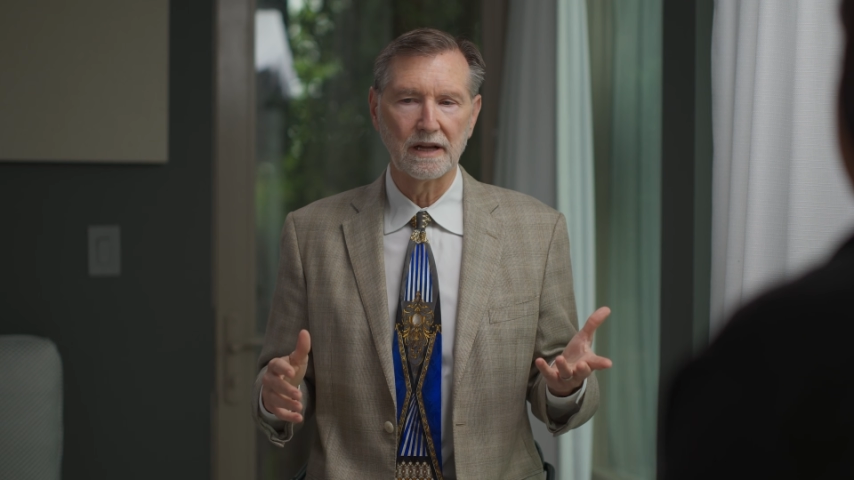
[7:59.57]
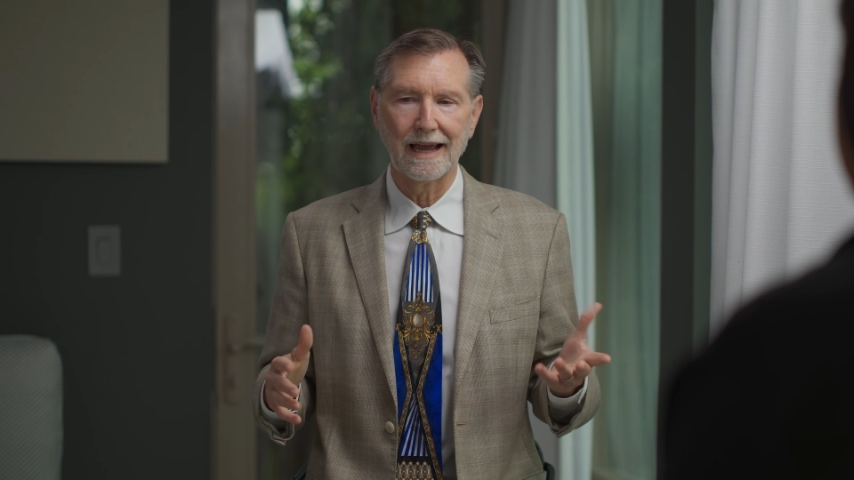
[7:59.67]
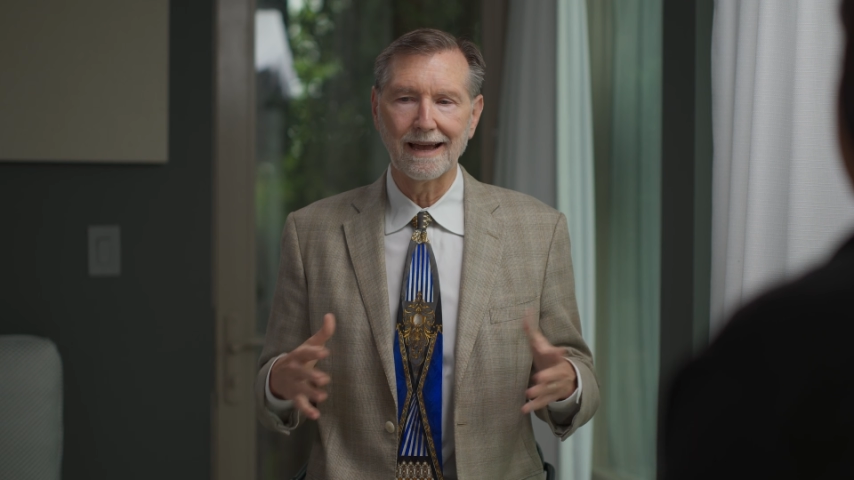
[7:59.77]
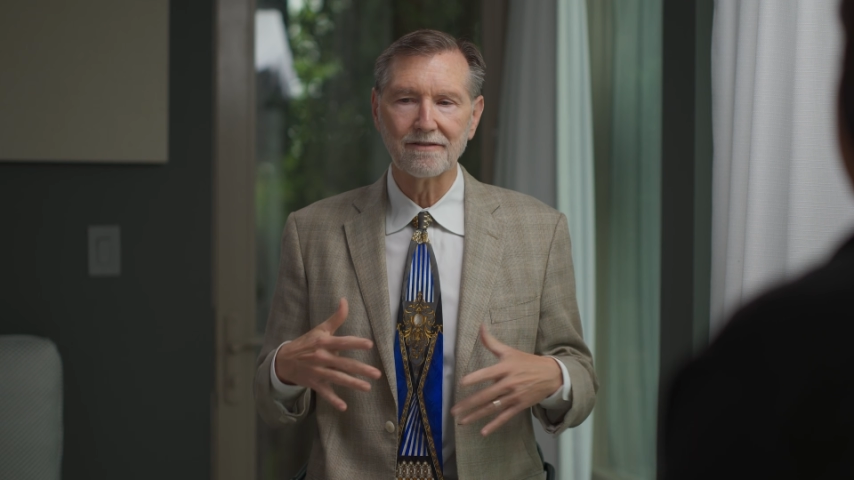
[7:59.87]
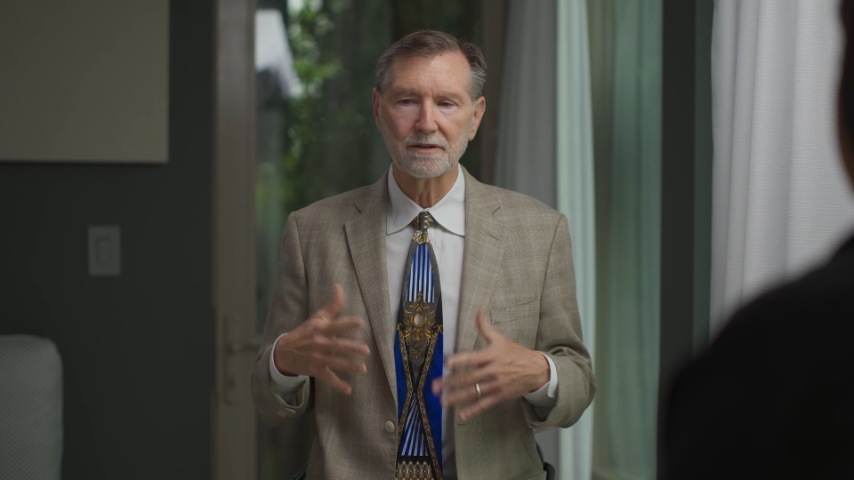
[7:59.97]

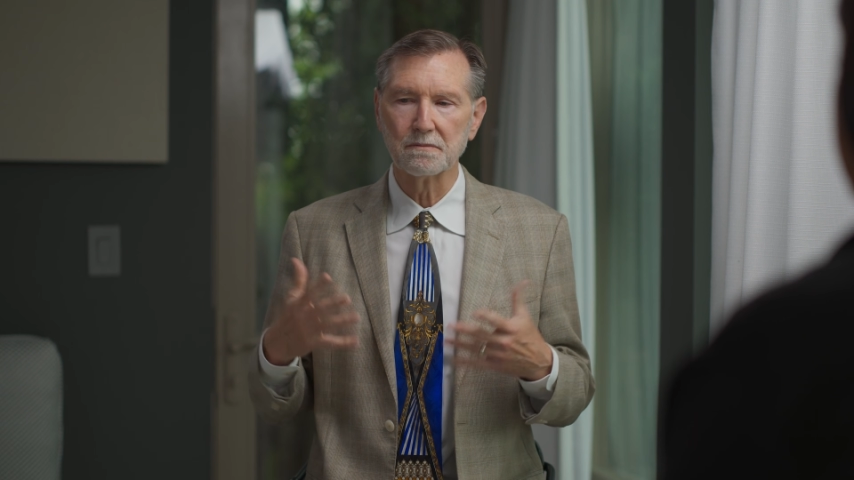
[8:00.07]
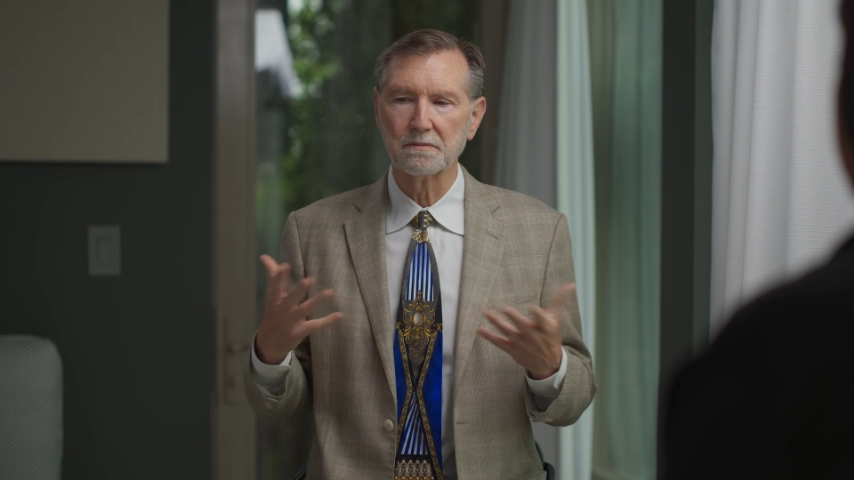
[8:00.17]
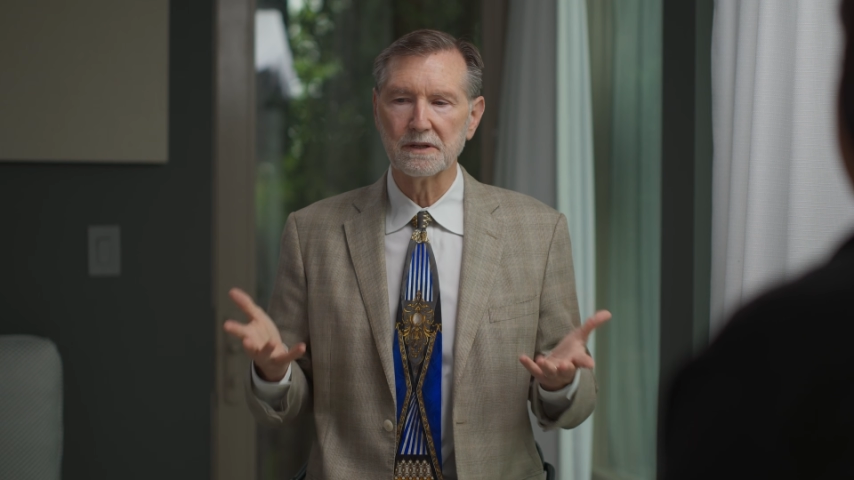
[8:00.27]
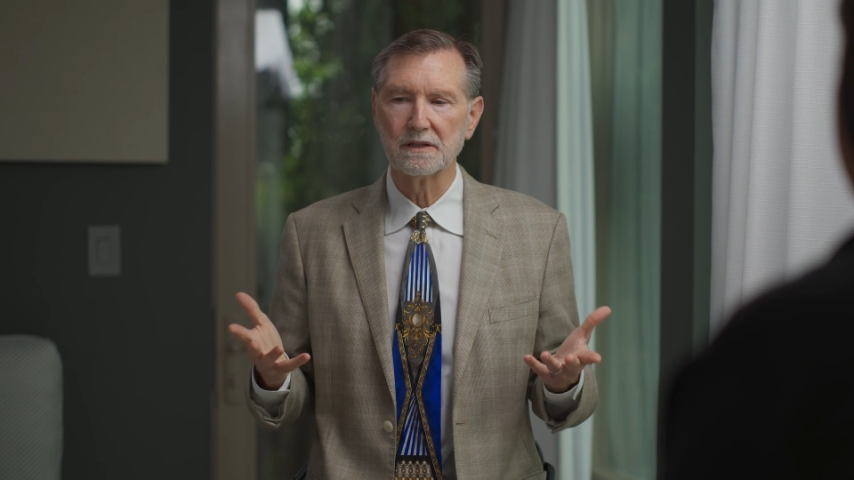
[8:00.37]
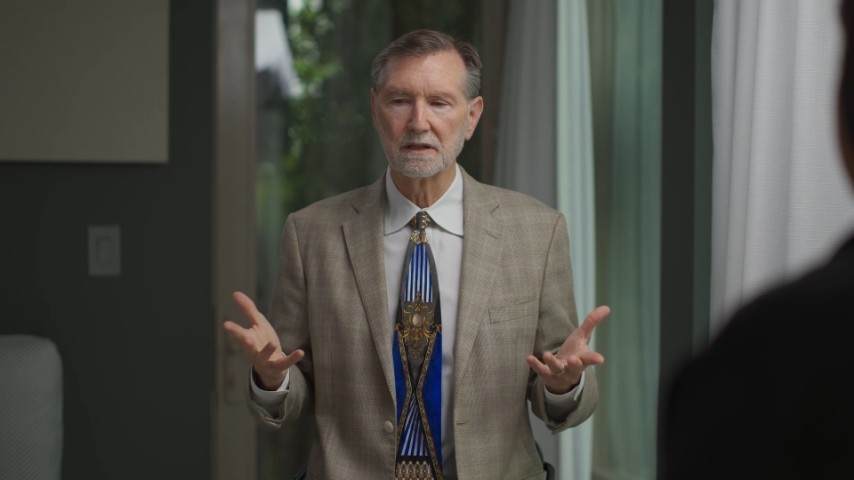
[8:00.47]
haven't
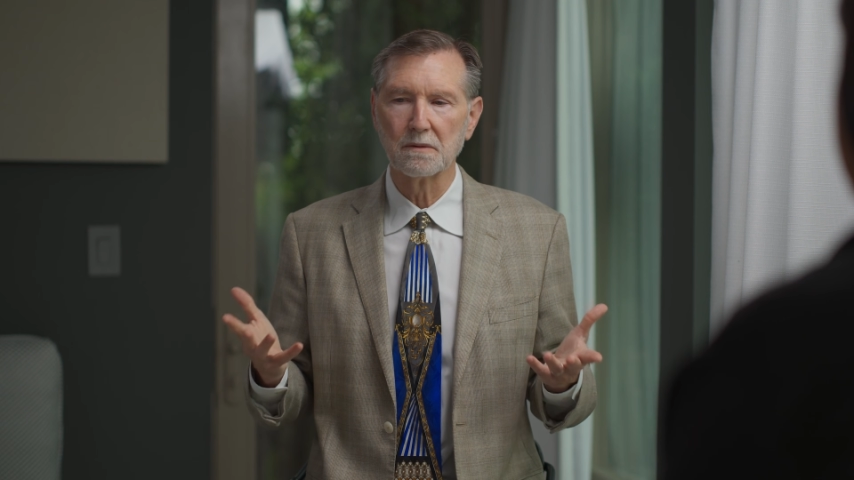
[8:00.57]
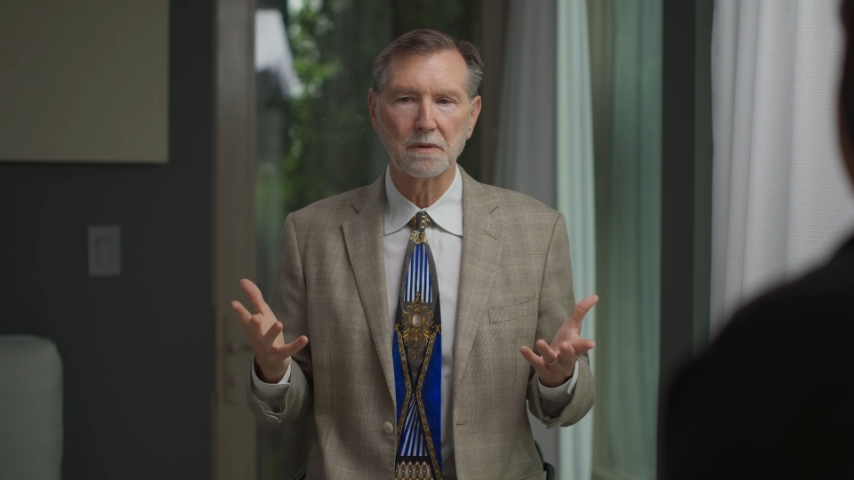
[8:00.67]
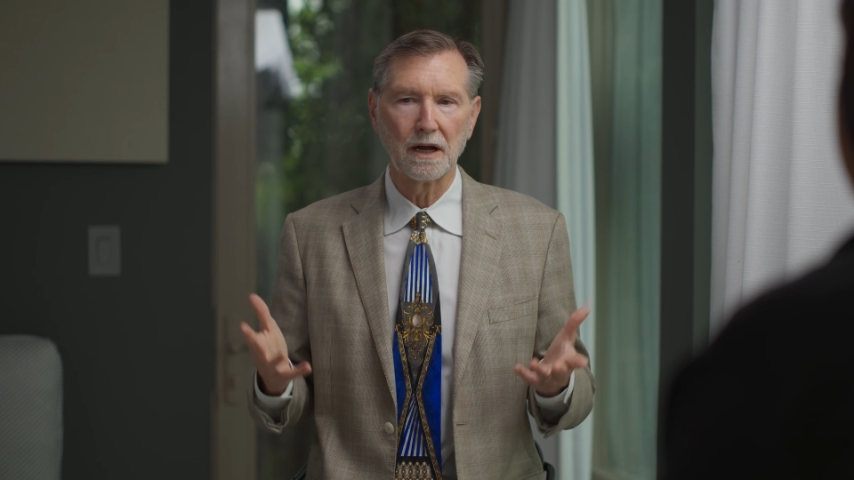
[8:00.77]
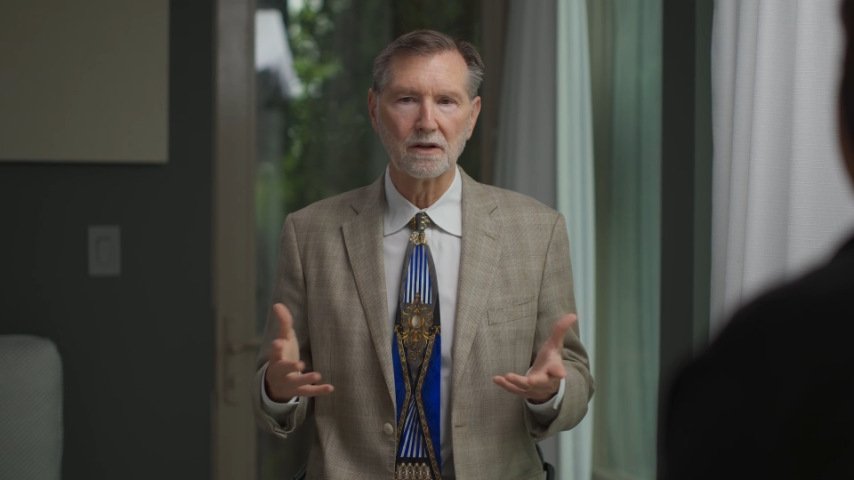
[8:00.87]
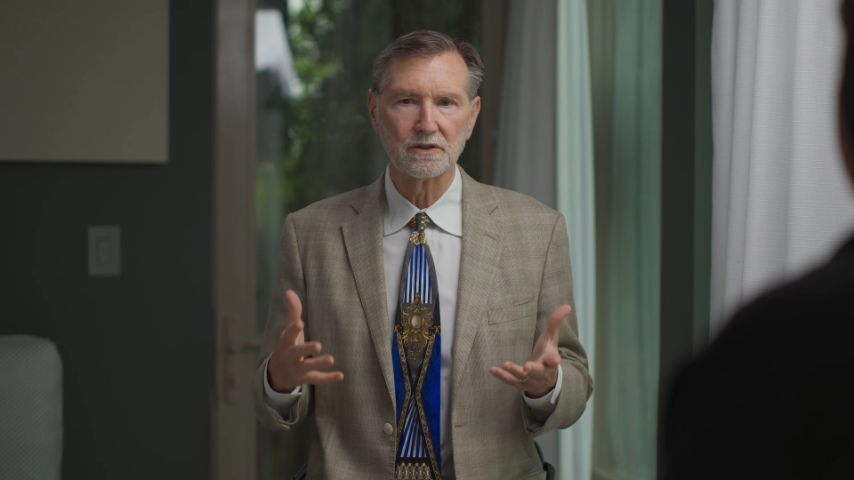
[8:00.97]
been
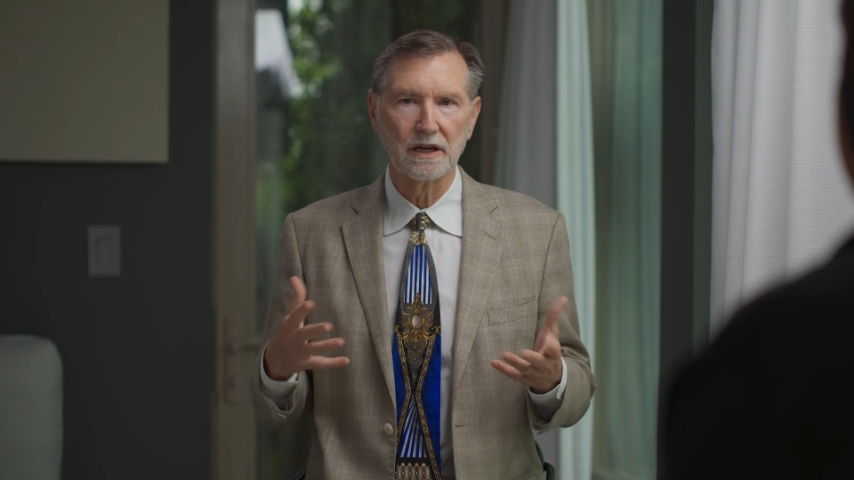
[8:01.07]
compiled